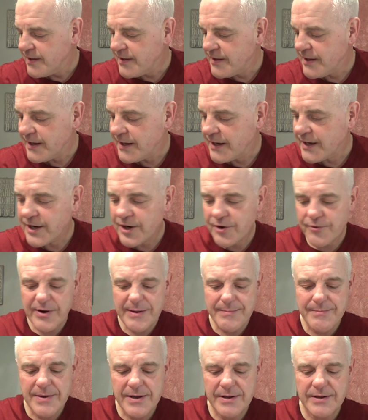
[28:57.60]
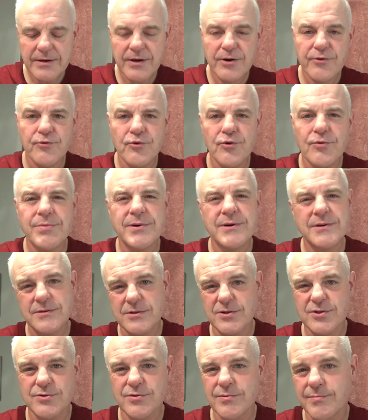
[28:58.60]
The cream,
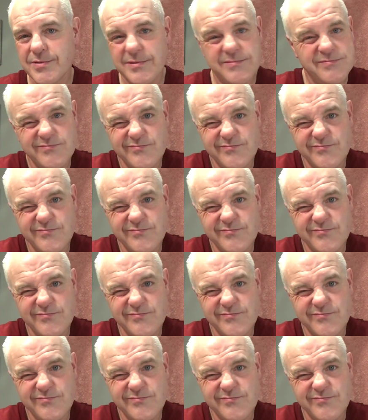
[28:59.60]
crope soap.